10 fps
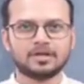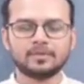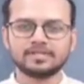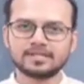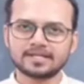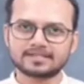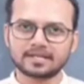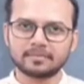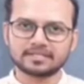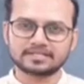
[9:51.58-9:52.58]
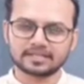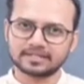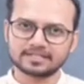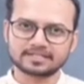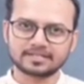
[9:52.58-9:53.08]
Now in the next segment,
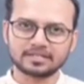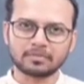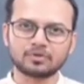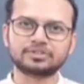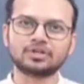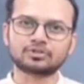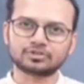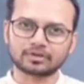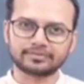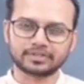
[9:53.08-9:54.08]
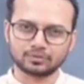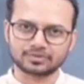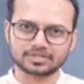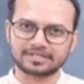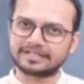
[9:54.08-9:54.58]
let us study about the autotrophic
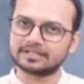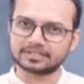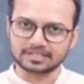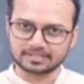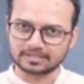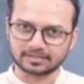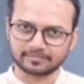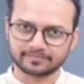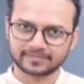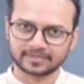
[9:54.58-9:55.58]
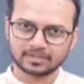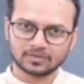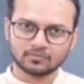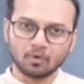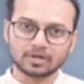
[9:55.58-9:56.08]
nutrition in detail.
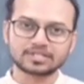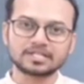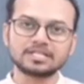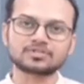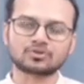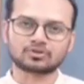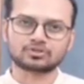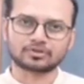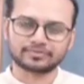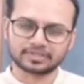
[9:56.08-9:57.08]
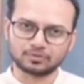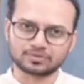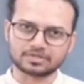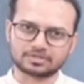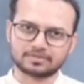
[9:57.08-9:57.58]
What is autotrophic
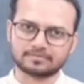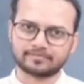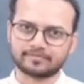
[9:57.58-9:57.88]
nutrition?